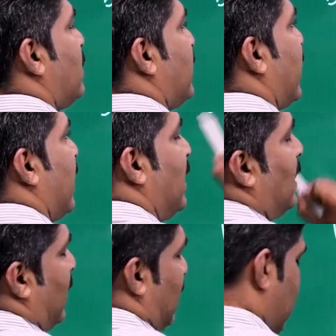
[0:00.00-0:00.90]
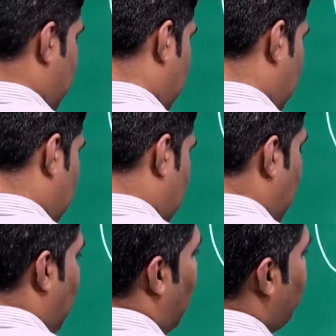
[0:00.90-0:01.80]
second data,
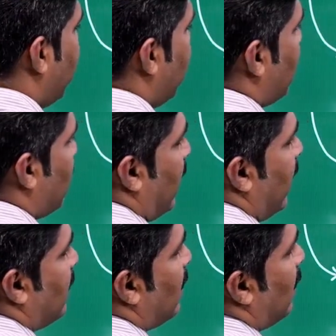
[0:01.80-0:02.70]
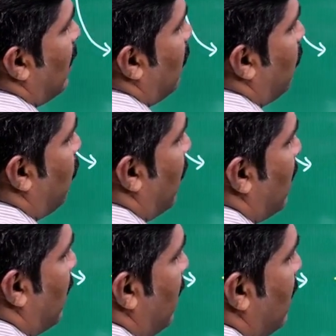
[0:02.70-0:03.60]
how we can write
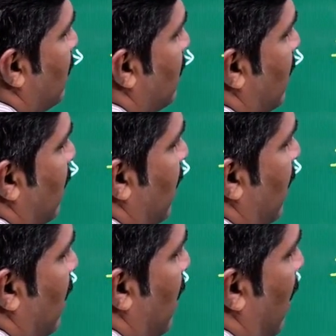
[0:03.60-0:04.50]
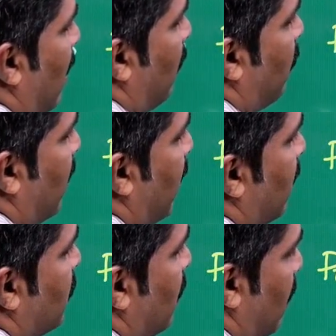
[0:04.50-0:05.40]
what is the
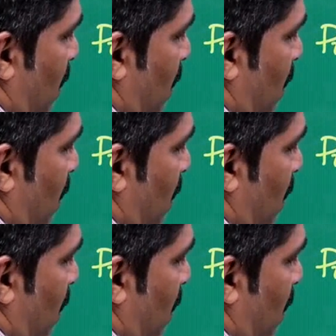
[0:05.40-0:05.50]
average